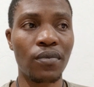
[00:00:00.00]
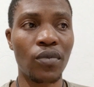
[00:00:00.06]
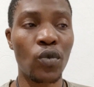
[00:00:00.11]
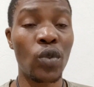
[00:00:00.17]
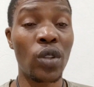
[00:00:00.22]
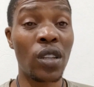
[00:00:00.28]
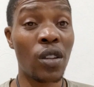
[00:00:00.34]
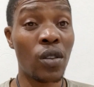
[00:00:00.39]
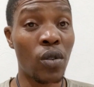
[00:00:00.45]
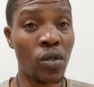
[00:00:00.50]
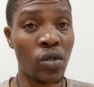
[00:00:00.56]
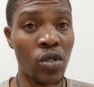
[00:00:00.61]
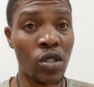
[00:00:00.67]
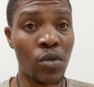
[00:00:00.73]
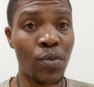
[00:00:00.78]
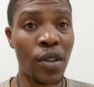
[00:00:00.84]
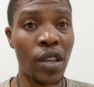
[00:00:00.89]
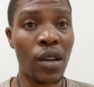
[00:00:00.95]
We did also
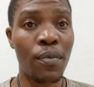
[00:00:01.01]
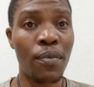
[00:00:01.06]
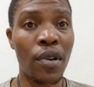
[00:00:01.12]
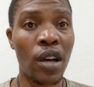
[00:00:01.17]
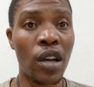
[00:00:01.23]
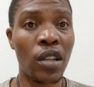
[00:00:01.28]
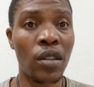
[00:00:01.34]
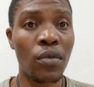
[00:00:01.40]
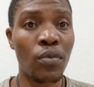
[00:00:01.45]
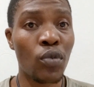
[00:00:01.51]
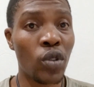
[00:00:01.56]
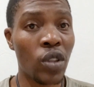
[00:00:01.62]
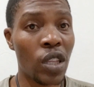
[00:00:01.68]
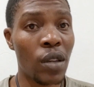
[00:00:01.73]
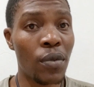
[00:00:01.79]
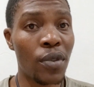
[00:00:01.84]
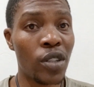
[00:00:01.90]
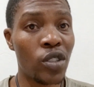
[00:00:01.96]
speak about
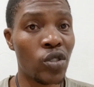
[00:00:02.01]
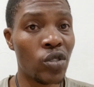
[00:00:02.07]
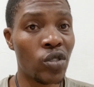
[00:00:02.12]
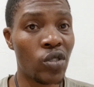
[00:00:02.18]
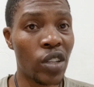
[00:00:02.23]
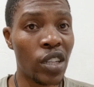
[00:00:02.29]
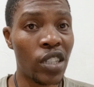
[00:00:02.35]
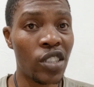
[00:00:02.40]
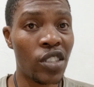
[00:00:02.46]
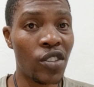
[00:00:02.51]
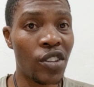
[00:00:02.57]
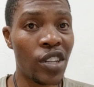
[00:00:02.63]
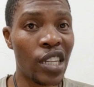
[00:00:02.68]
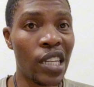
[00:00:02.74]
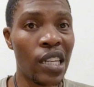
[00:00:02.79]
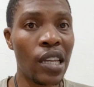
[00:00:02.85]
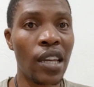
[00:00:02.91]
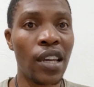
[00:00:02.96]
Motiba due to
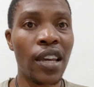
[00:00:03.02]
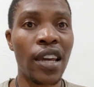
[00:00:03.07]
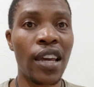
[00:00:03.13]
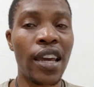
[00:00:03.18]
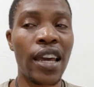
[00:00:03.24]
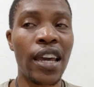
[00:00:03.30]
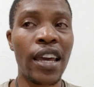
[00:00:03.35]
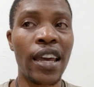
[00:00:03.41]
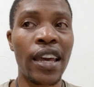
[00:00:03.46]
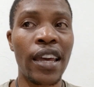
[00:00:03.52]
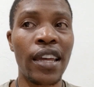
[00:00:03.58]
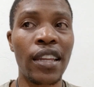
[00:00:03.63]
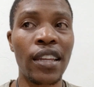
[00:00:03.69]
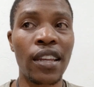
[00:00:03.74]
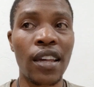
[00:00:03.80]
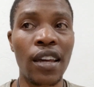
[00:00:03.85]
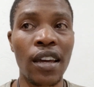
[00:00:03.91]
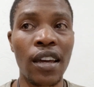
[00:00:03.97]
injury,
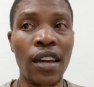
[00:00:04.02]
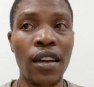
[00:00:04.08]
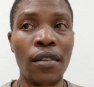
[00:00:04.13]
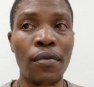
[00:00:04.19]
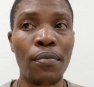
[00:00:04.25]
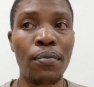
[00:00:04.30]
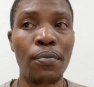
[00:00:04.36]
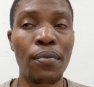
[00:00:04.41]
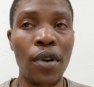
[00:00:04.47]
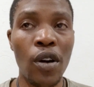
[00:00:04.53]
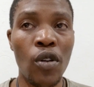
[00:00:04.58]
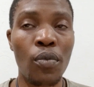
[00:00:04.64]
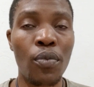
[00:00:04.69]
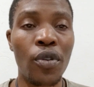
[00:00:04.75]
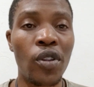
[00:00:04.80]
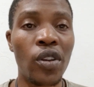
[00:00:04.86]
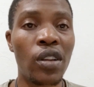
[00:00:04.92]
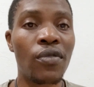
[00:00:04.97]
and our
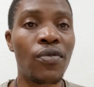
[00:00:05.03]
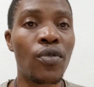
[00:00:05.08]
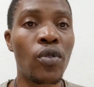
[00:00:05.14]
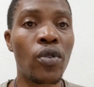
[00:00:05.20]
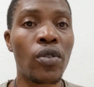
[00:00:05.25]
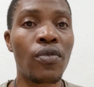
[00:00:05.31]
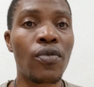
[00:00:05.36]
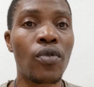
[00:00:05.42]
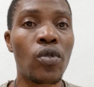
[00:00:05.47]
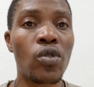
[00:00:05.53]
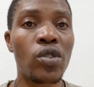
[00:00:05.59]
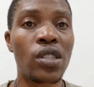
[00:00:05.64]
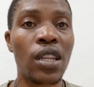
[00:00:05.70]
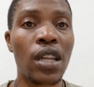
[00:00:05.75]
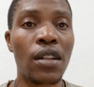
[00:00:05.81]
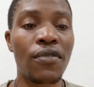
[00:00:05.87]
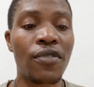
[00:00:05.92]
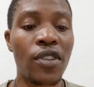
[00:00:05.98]
Burnley forward, of course,
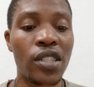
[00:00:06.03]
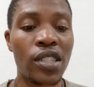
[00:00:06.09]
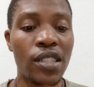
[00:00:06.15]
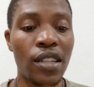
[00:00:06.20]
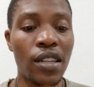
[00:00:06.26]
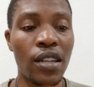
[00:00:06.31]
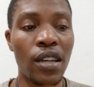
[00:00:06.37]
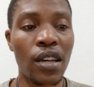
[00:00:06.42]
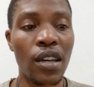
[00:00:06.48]
Lyle Foster.